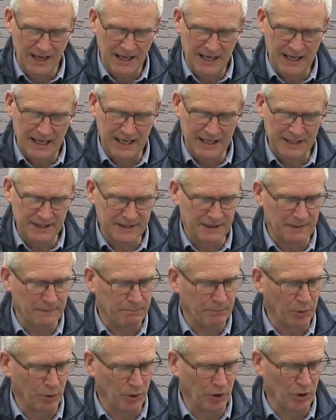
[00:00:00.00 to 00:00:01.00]
And
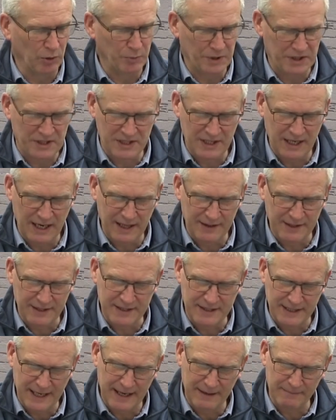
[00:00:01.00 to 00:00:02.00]
Paul would say the
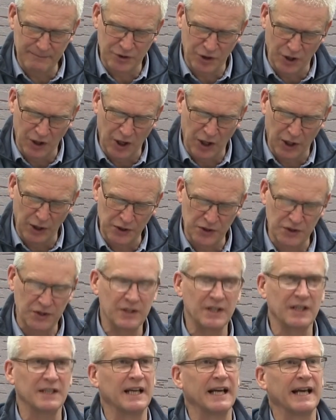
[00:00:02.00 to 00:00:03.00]
same to us
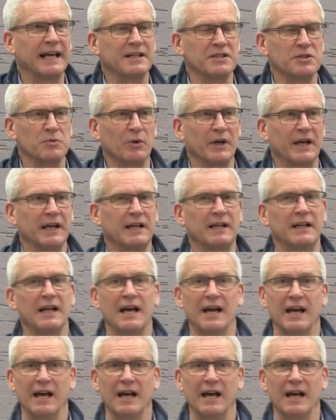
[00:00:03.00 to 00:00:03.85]
today as well.